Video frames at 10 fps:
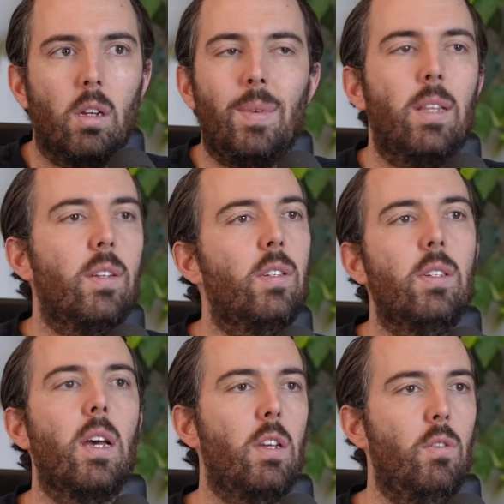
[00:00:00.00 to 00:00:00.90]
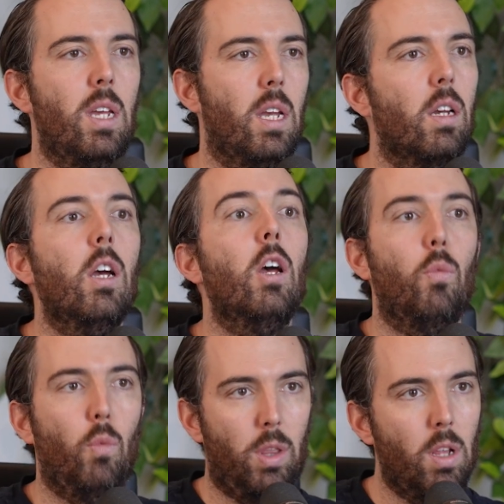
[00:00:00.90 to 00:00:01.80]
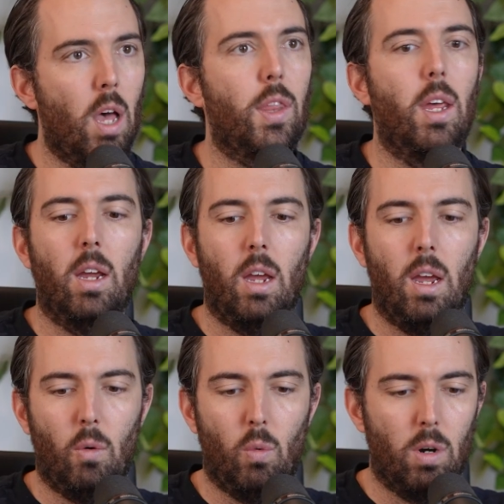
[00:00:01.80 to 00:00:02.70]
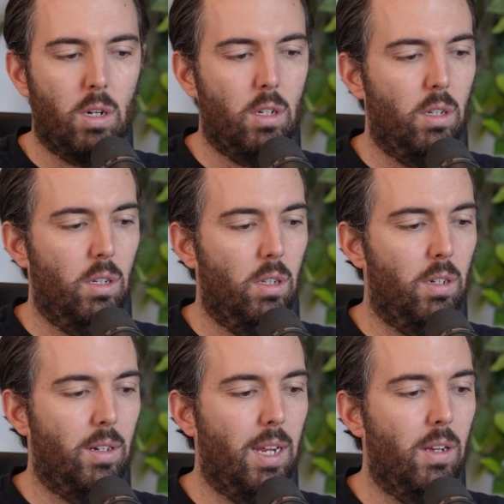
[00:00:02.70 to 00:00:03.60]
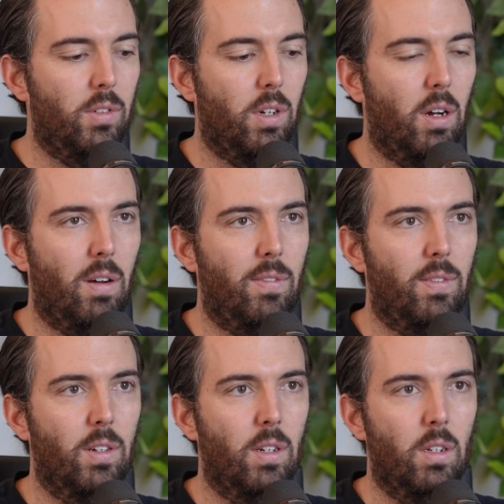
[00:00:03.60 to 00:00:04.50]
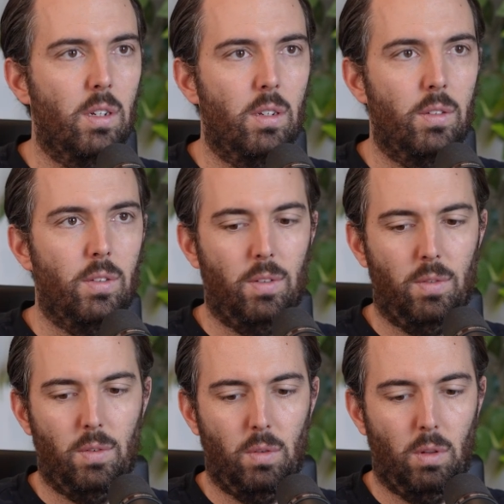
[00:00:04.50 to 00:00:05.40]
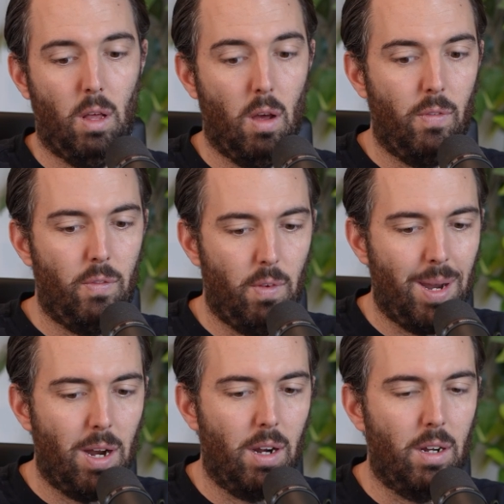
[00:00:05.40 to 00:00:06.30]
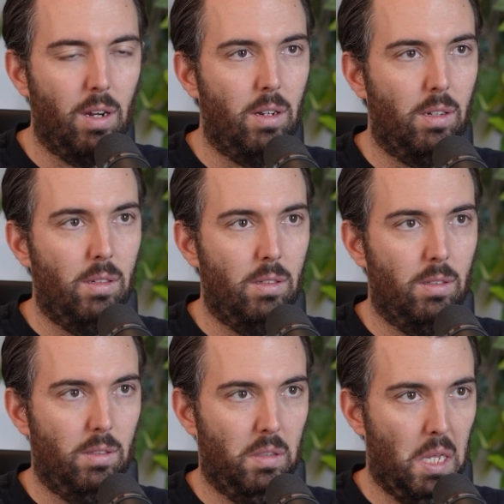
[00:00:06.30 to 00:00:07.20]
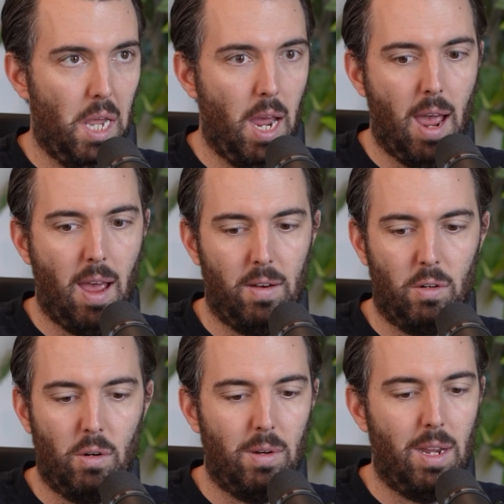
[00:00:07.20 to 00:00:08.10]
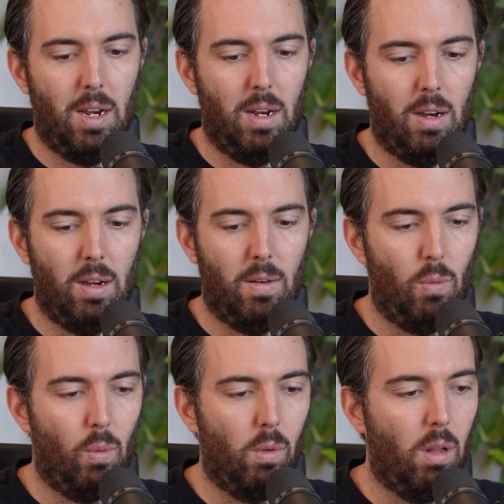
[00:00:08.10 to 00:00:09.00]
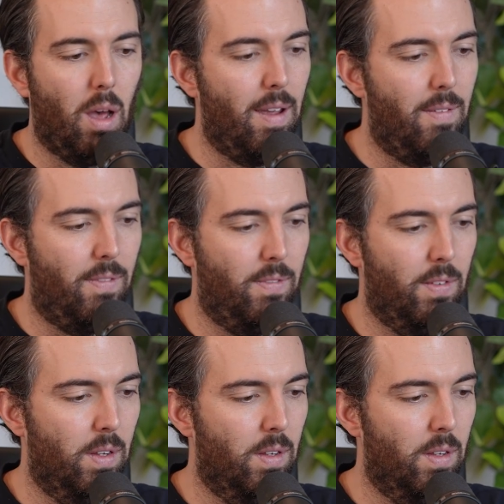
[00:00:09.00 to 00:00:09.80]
I mean, this is not unique. With nothing, worked their tails off, love America, and created a life